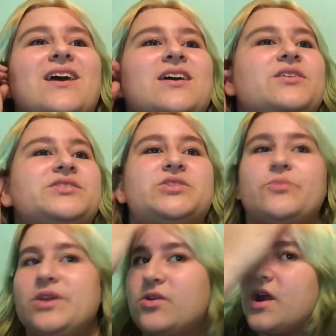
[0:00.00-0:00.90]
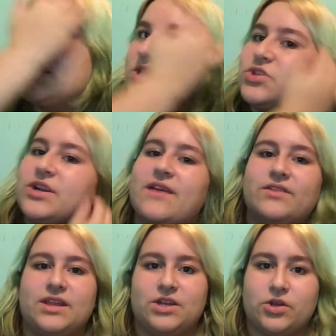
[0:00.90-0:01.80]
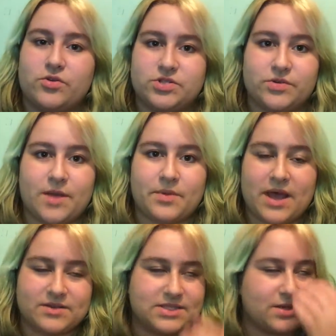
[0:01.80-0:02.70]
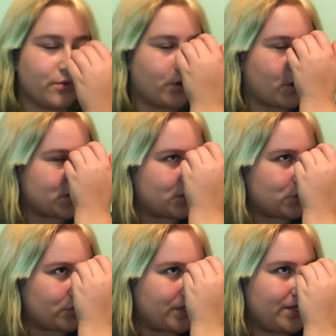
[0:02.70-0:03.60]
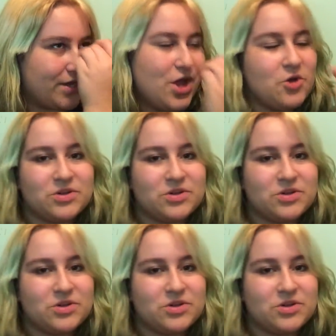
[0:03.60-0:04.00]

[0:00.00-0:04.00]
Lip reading: And so, we crossed the street and everything to go to a couple houses that were across the street,